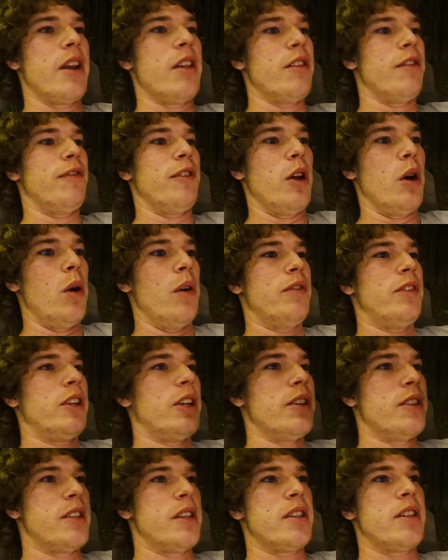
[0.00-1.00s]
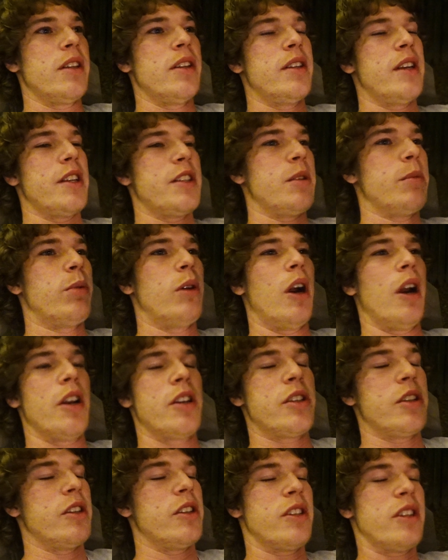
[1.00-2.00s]
in the flow of consistently testing
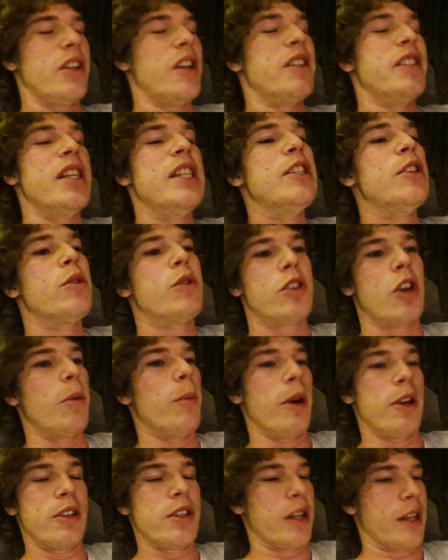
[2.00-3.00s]
products because it's going to teach you so much.